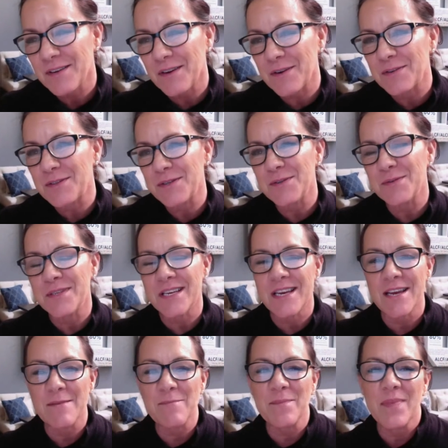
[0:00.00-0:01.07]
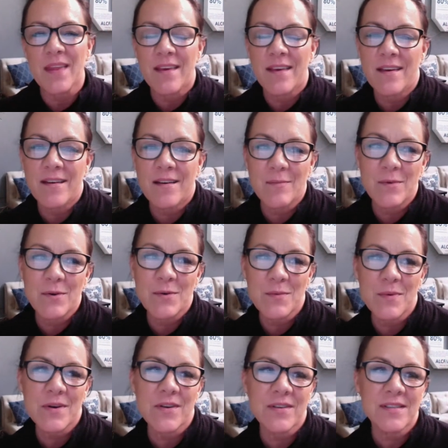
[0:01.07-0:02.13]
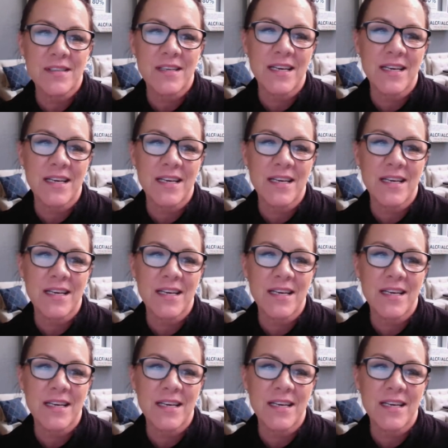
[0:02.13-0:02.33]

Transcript: go-to team who works